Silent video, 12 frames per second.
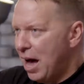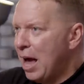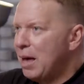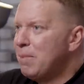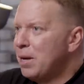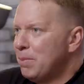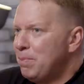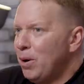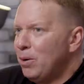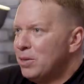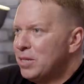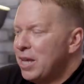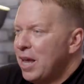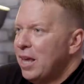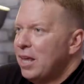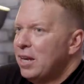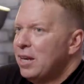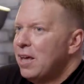I made a post
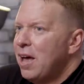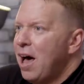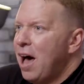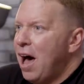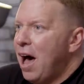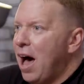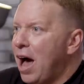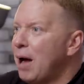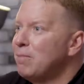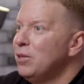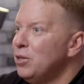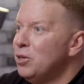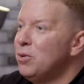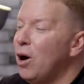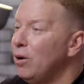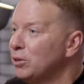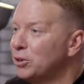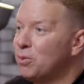saying I'm the new
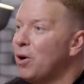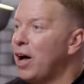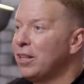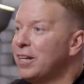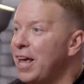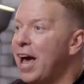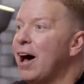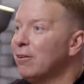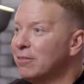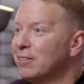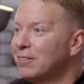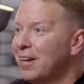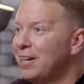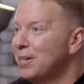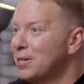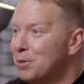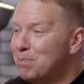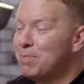host of Wild 'N Out. I
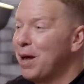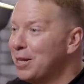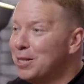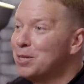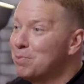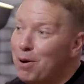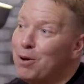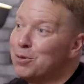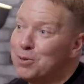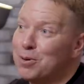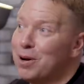did this. I did this post